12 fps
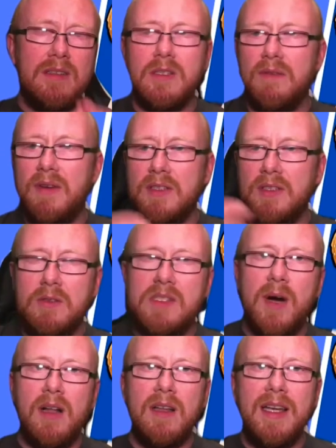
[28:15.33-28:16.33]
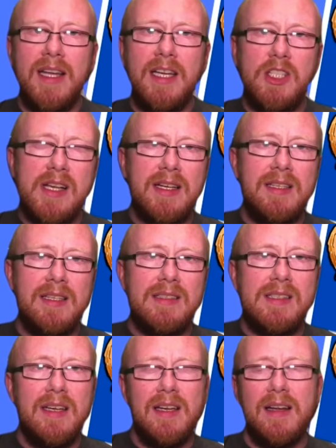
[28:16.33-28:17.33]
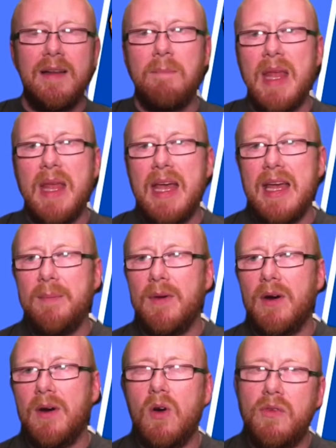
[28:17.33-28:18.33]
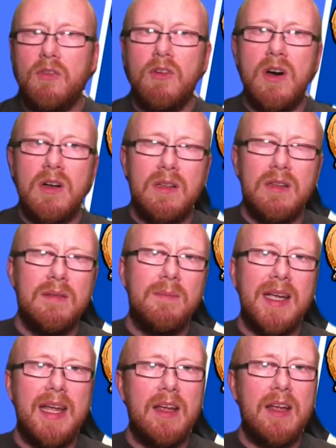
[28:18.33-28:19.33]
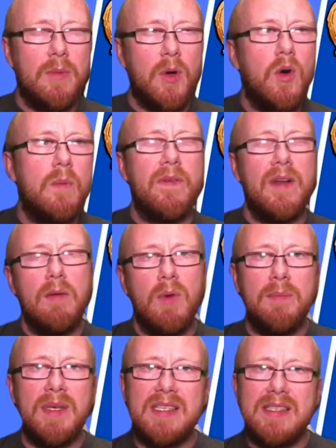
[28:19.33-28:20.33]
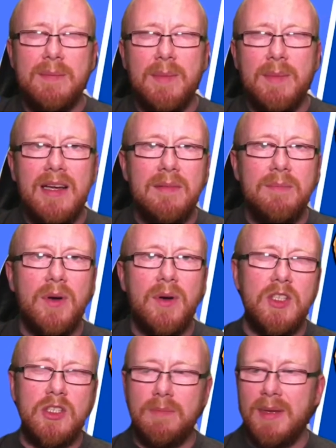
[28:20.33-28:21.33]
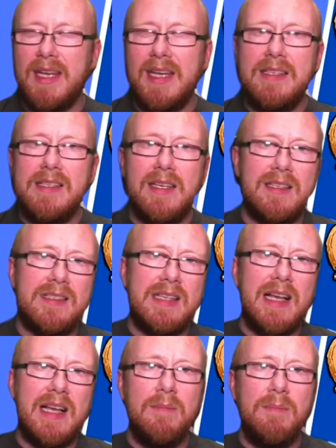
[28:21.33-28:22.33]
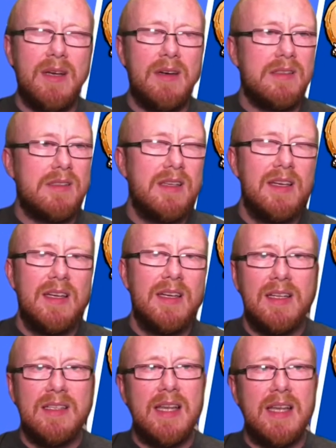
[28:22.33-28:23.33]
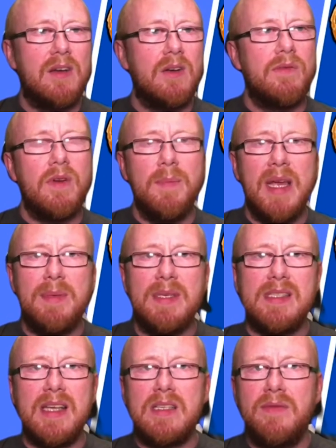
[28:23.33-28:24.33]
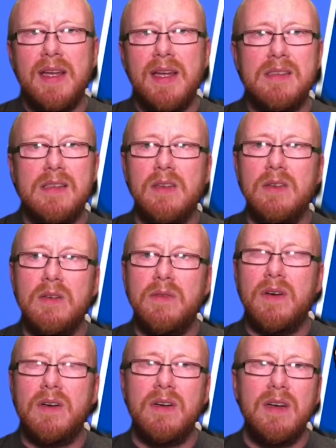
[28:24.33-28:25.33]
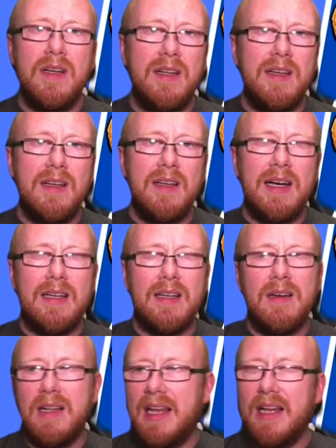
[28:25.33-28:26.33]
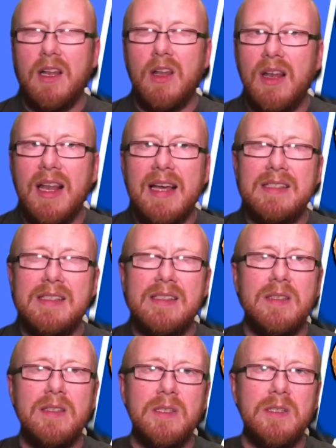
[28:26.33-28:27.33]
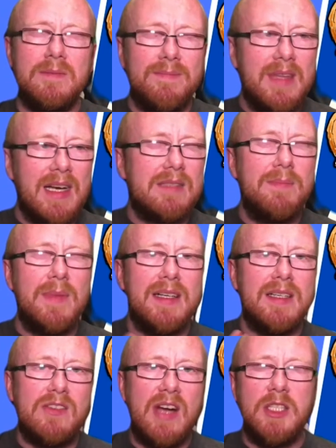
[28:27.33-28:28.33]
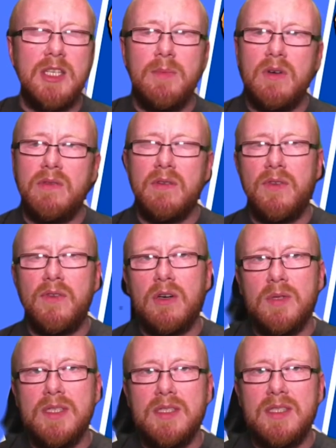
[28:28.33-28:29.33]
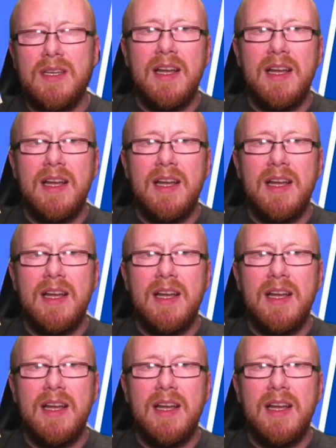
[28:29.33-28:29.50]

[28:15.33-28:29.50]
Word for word: So if I do smaller niche sites, um, overall, my income hopefully will be similar, but it should be easier to sell them because instead of going for maybe six figures, I'll go for a, like a lot less. So that's my strategy moving forward.